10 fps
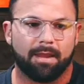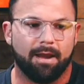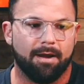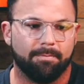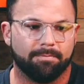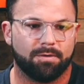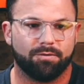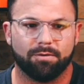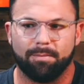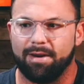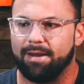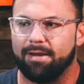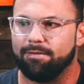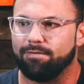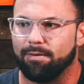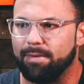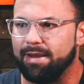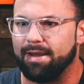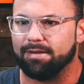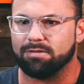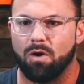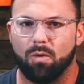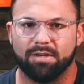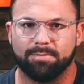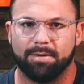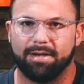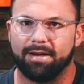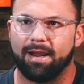Um, social media for me has always been an